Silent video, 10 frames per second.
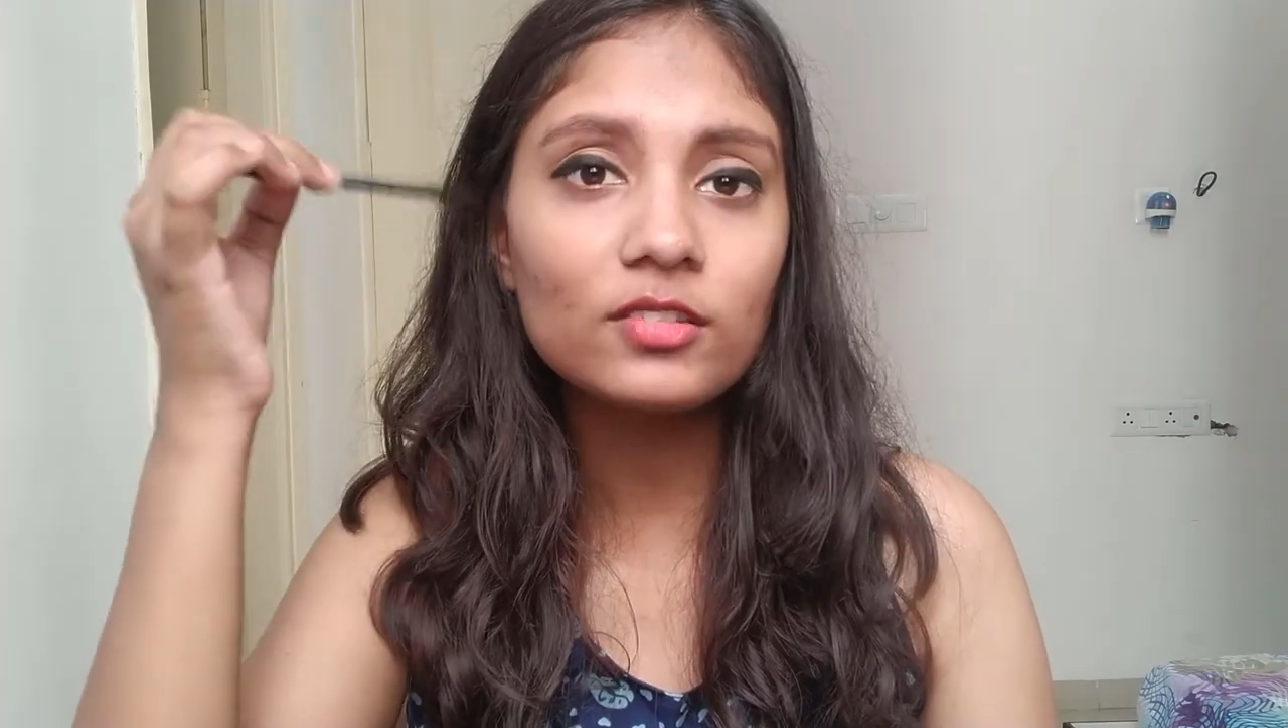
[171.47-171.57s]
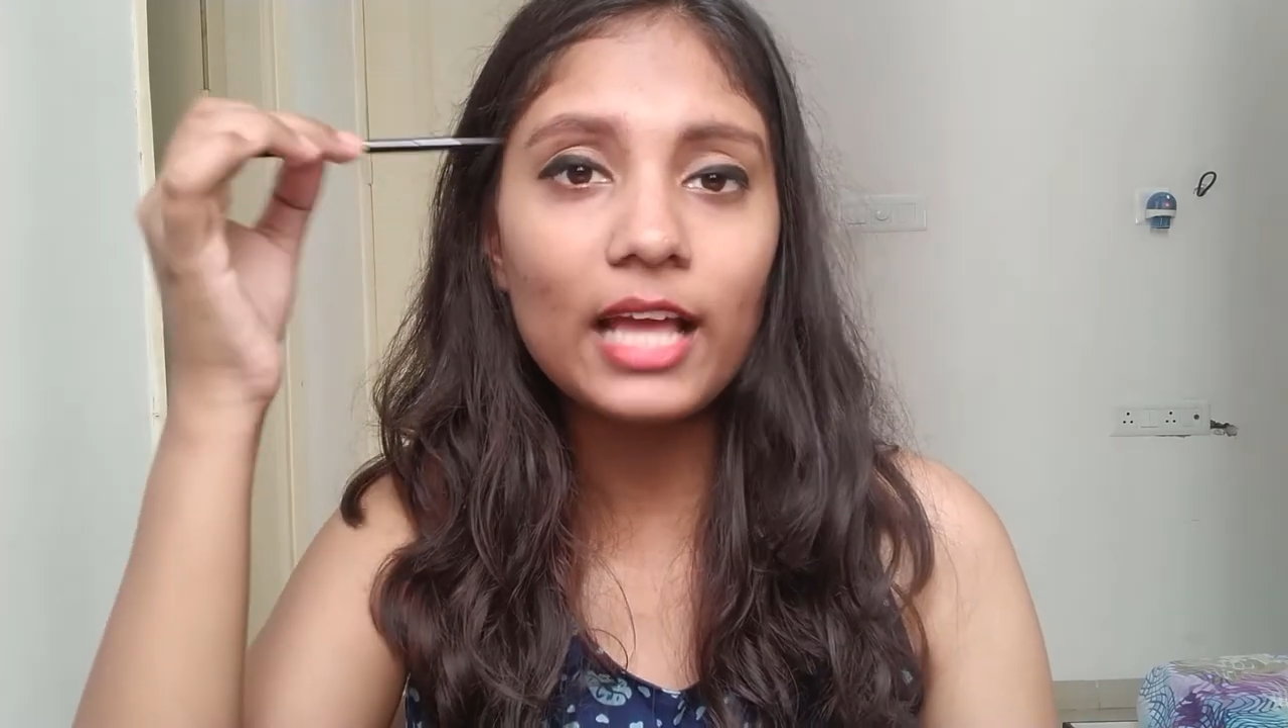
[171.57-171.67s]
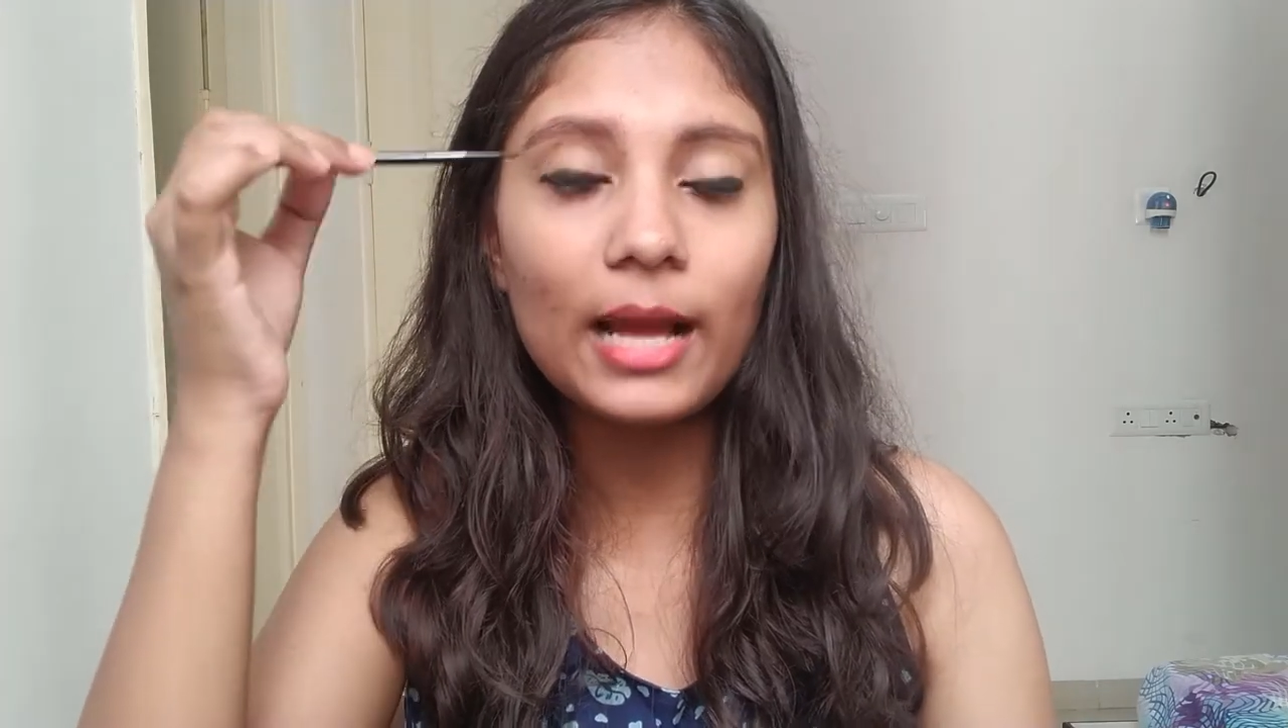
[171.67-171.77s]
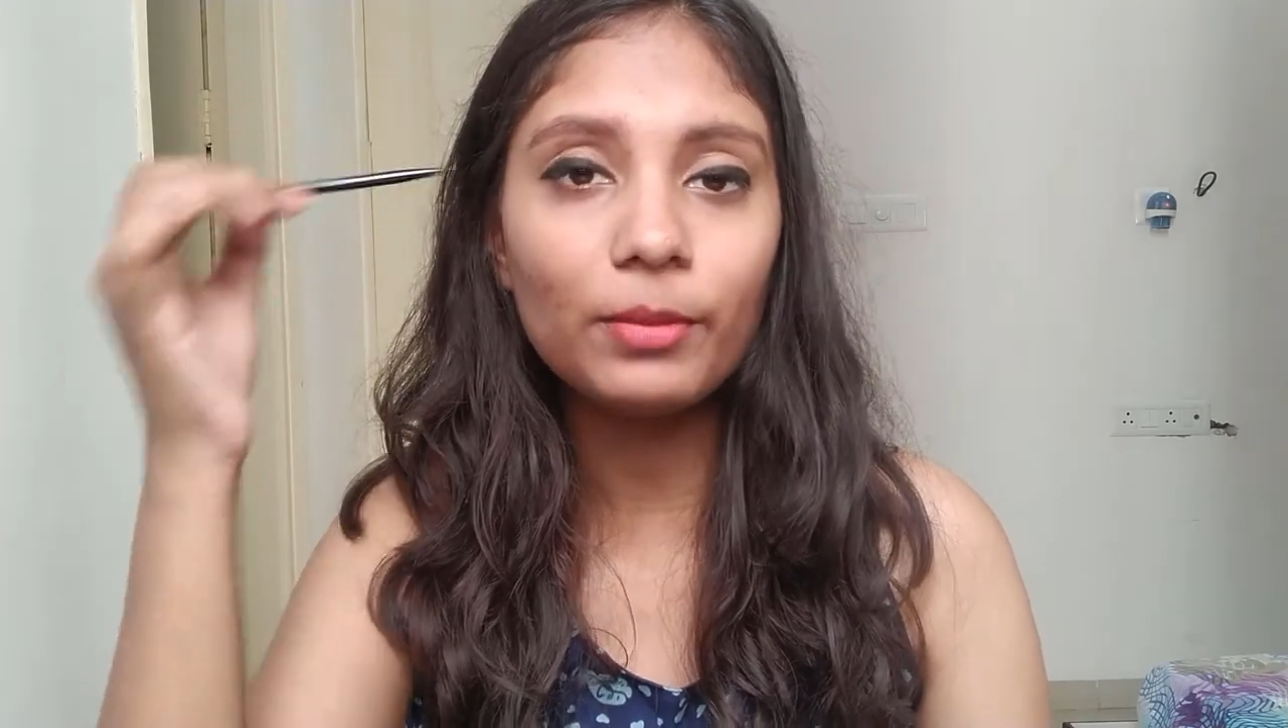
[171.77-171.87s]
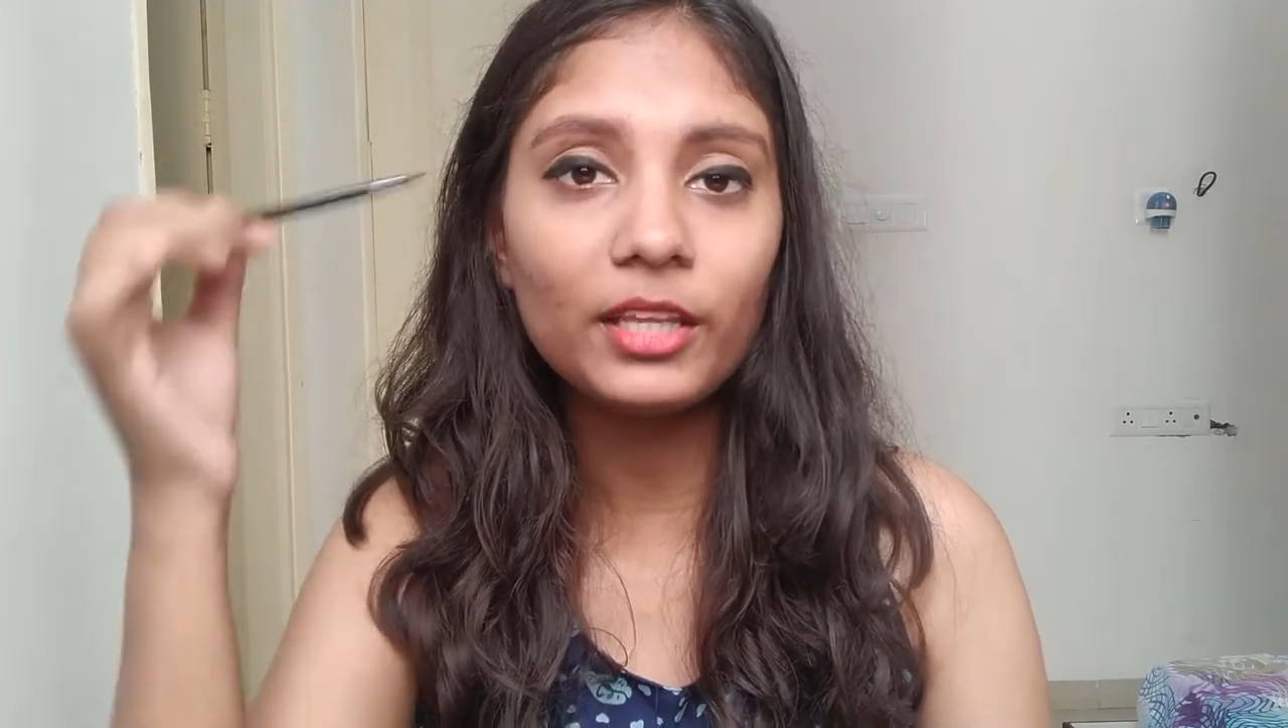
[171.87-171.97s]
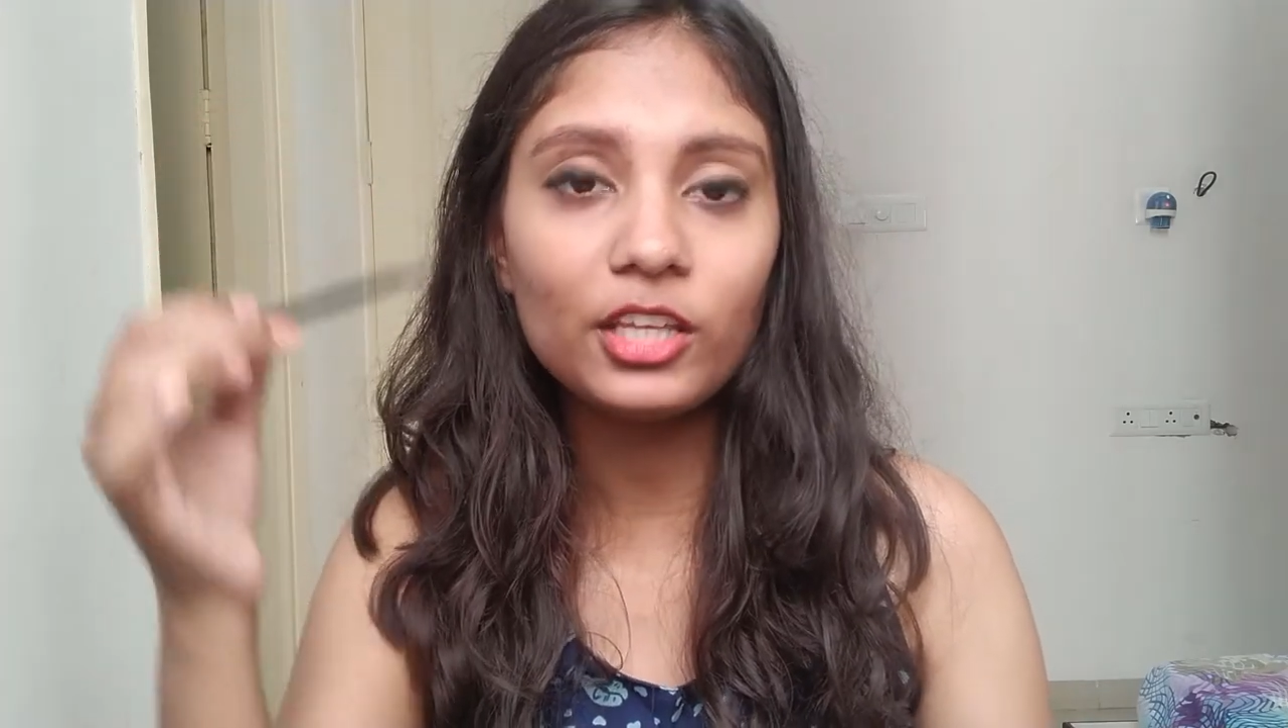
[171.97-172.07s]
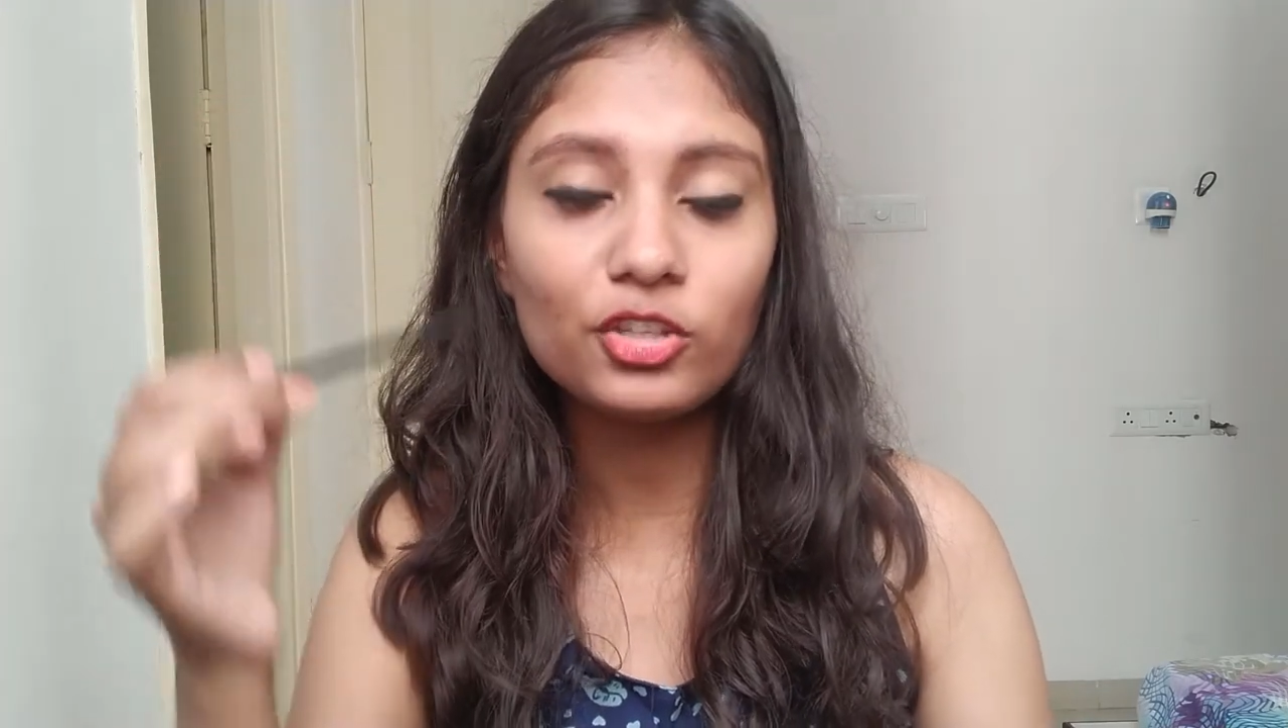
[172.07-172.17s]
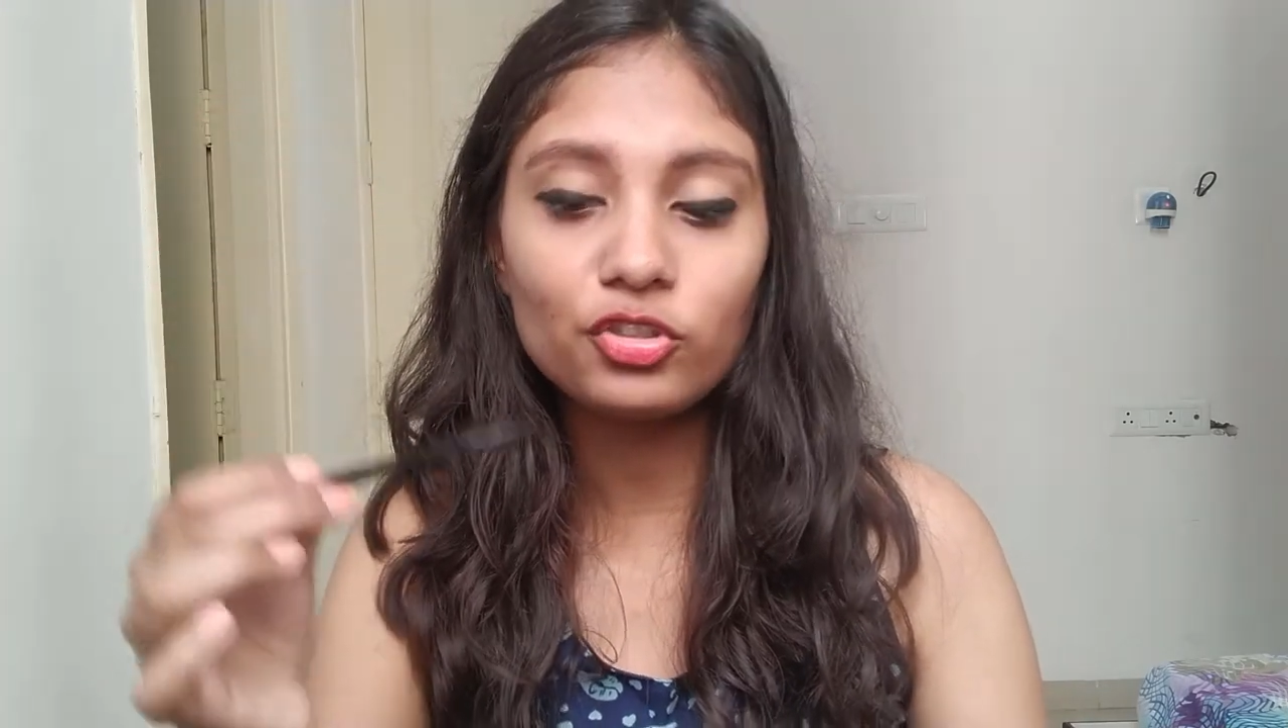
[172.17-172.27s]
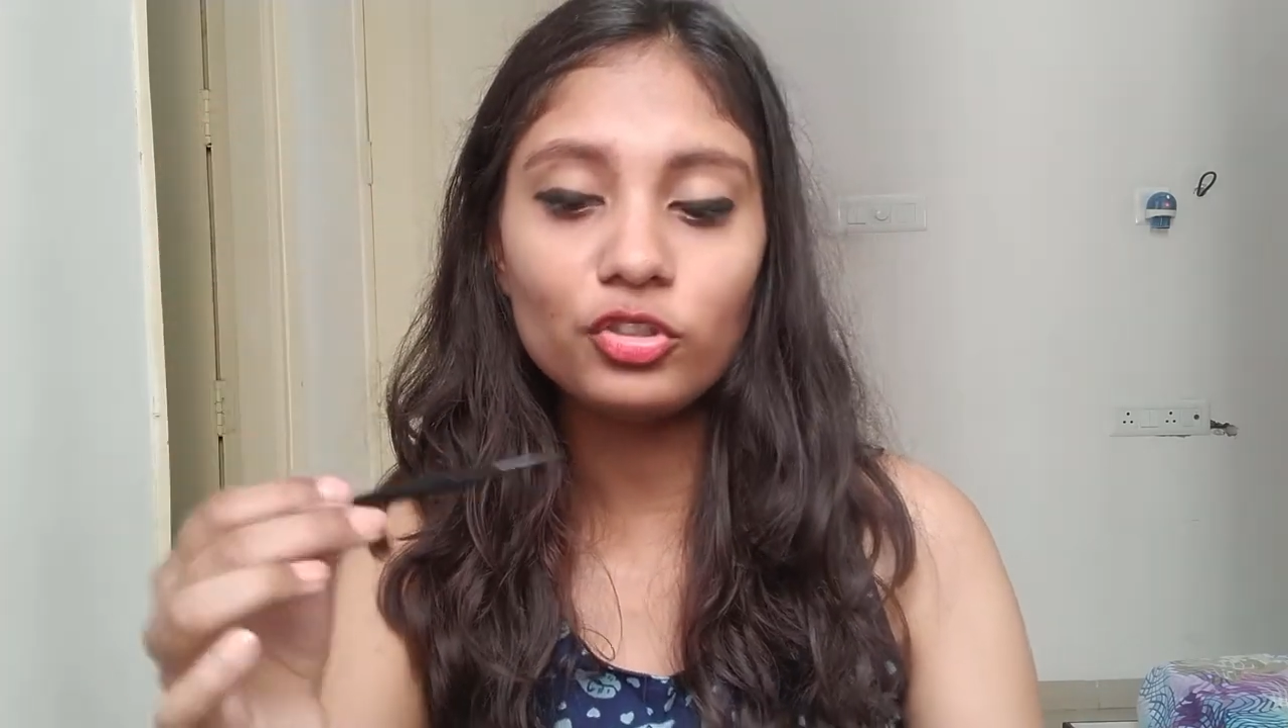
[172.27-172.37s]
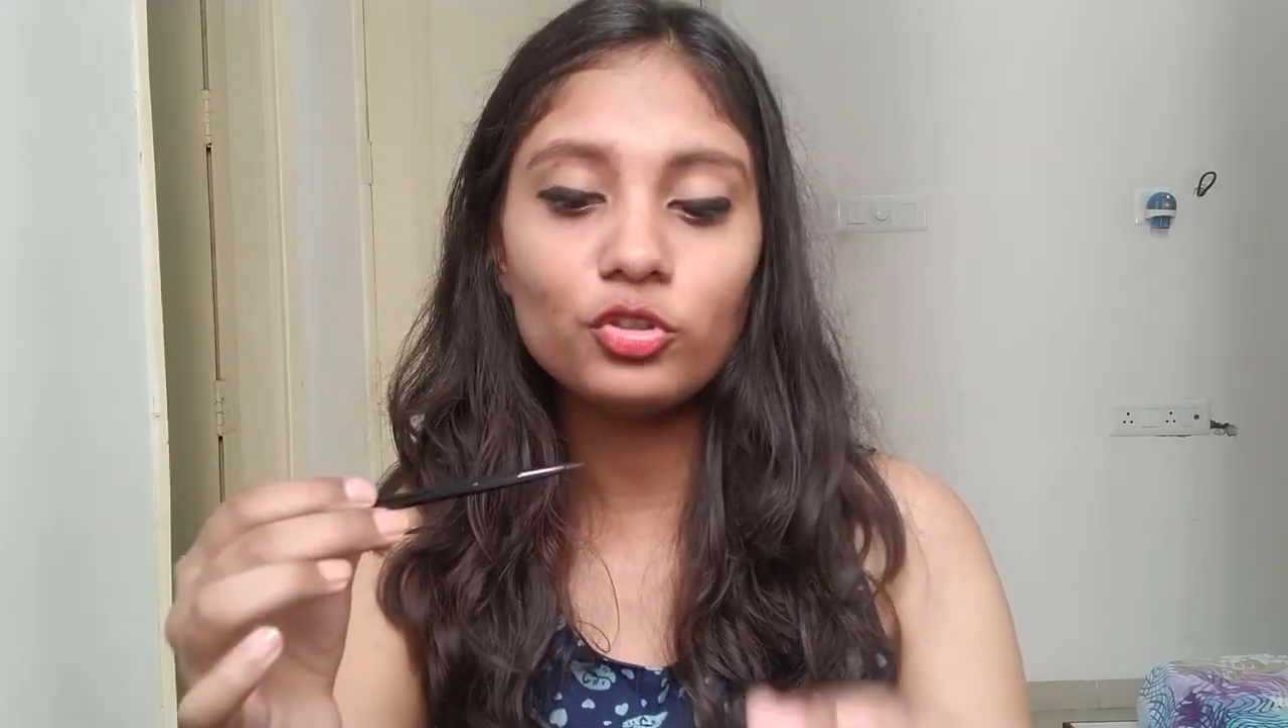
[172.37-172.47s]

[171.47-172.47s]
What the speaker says: the application